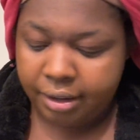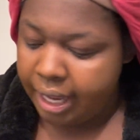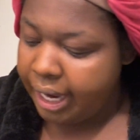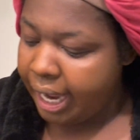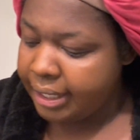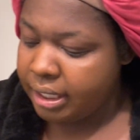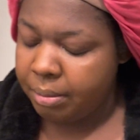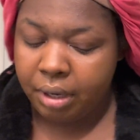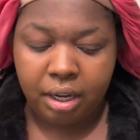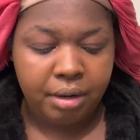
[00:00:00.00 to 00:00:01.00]
They got
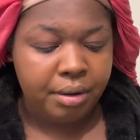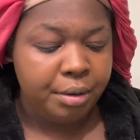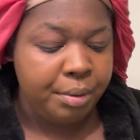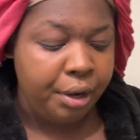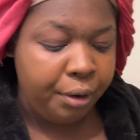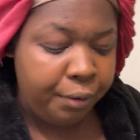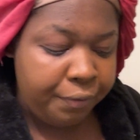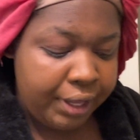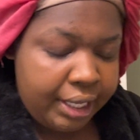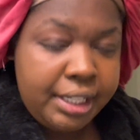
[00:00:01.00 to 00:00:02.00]
some
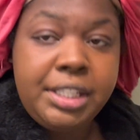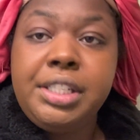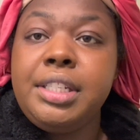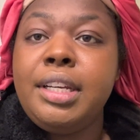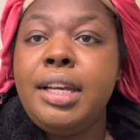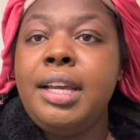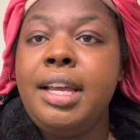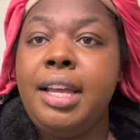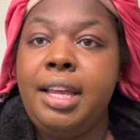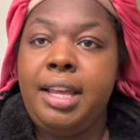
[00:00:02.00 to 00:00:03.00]
goldfish
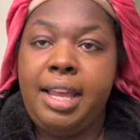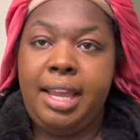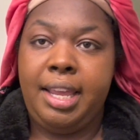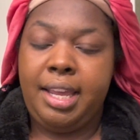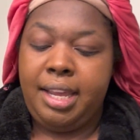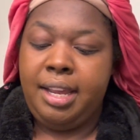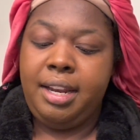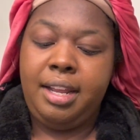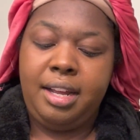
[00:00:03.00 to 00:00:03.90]
and